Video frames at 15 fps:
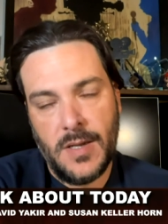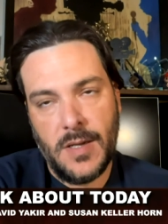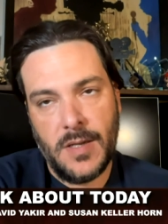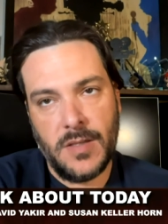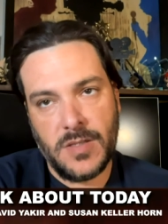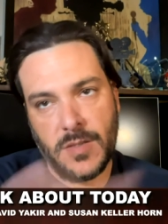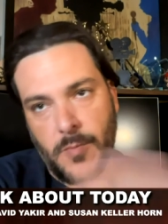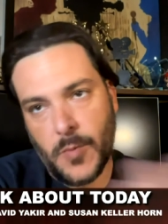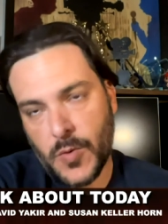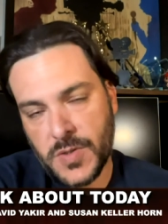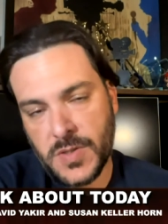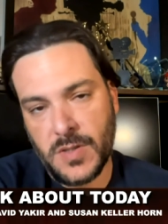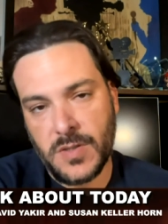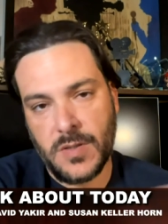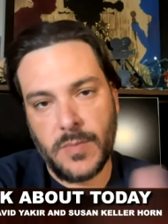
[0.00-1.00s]
And the support
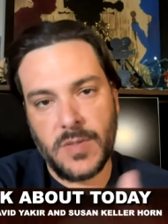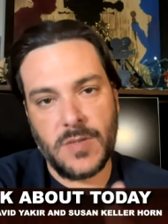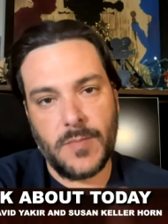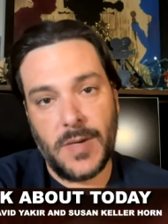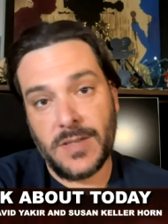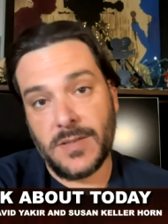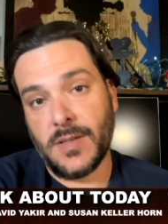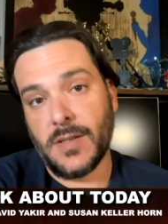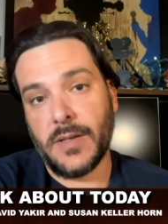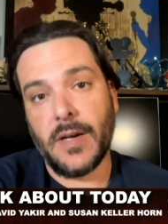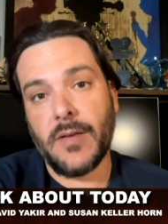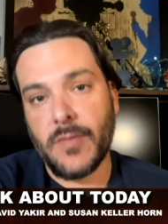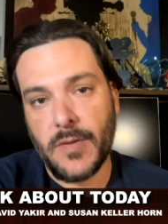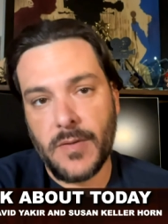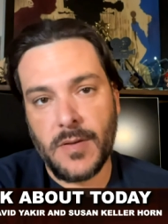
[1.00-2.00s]
system is basically
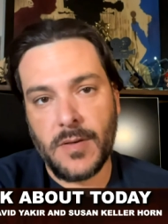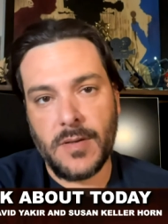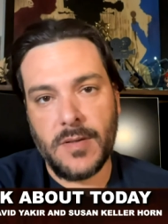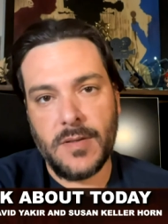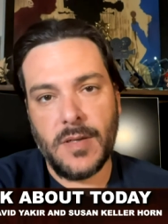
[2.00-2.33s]
everything.